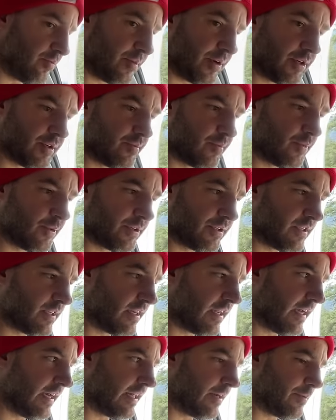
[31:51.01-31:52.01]
much more
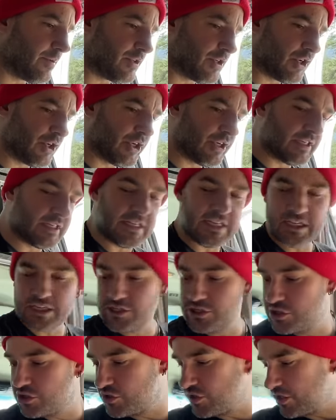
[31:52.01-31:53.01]
today. That was a good
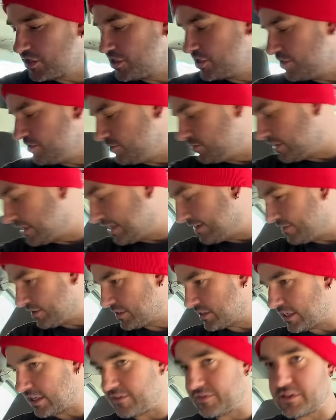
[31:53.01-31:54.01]
deconstruction. We gave
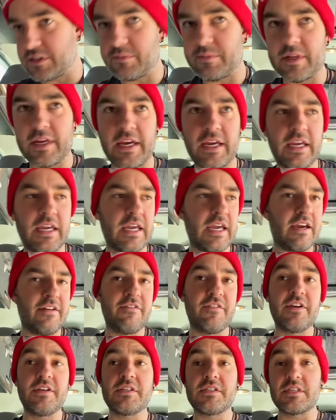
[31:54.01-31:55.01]
ourselves the blank
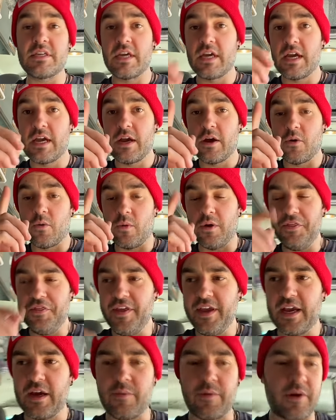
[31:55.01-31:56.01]
canvas. One
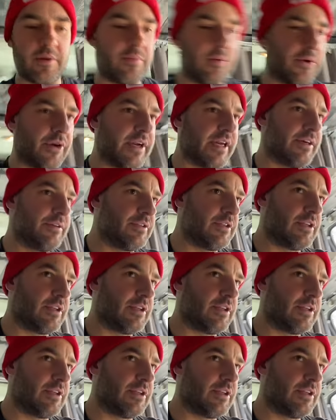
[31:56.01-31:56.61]
thing I wanna point out